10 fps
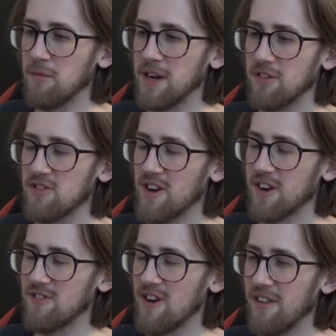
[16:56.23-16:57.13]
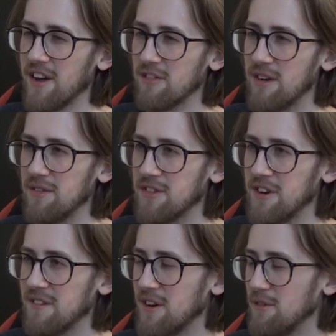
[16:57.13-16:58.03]
when he's trying to cry at that
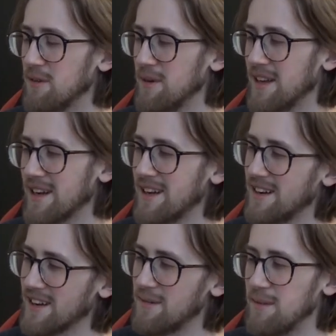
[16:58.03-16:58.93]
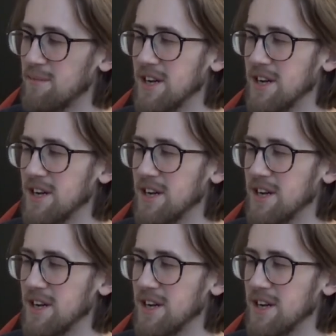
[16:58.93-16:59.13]
gravestone, I felt was a bit like, oh, come on.